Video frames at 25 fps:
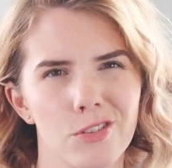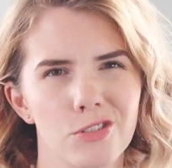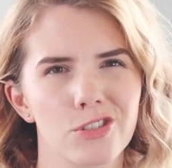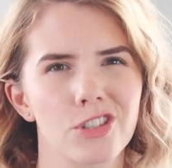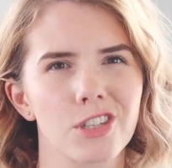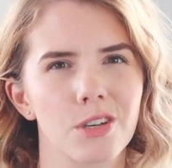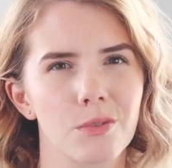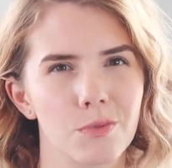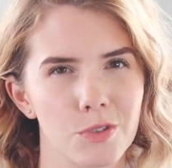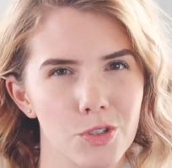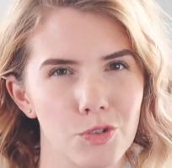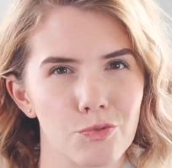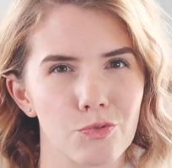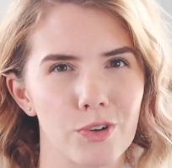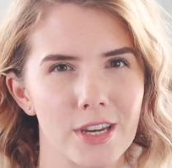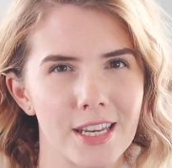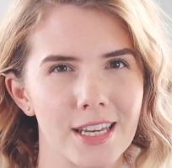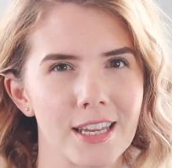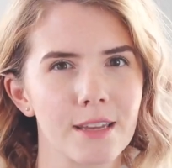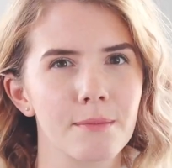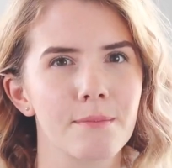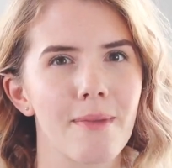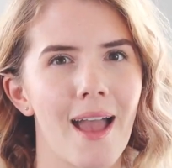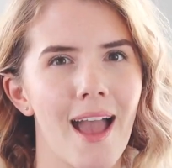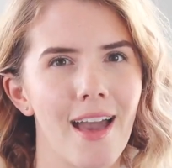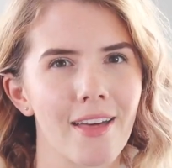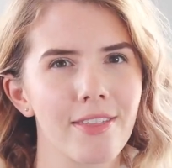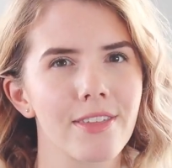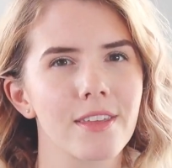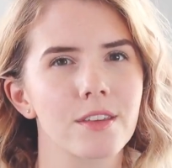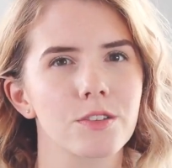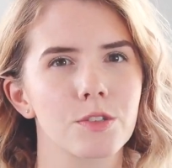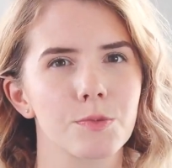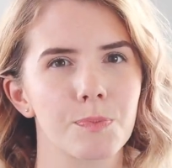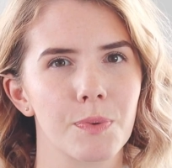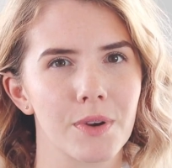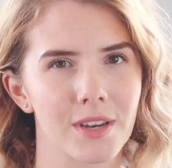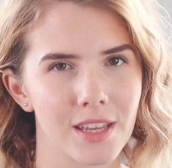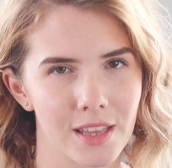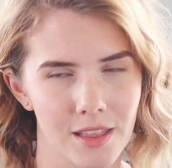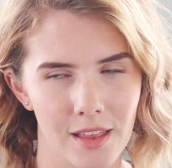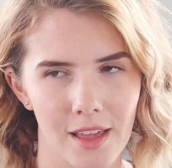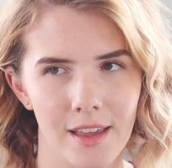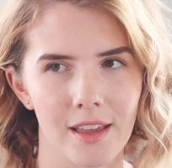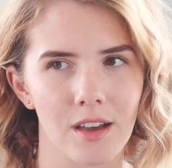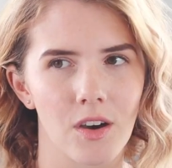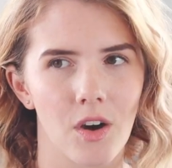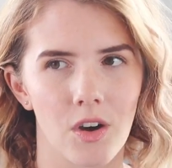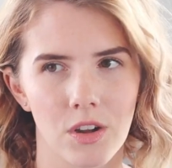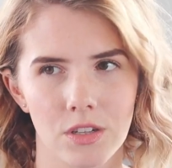Usually it was reading. Math, he was pretty
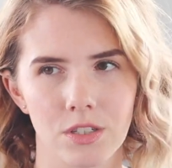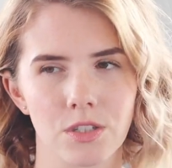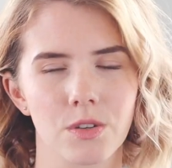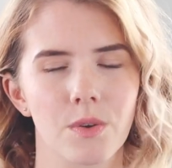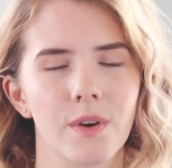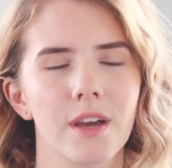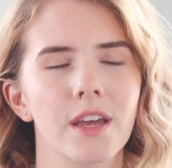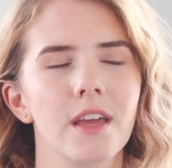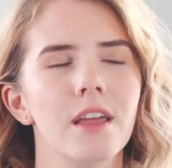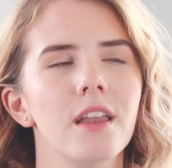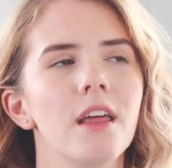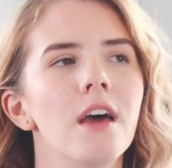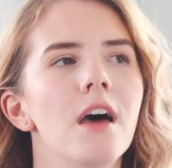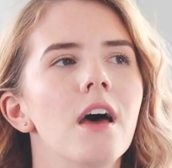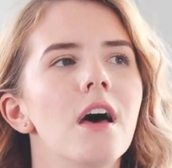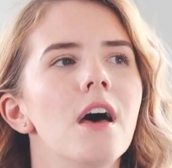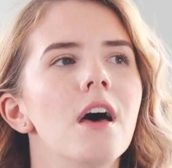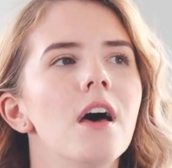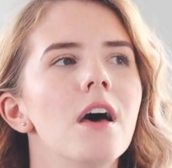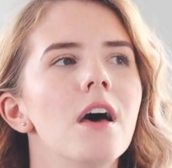like onto it.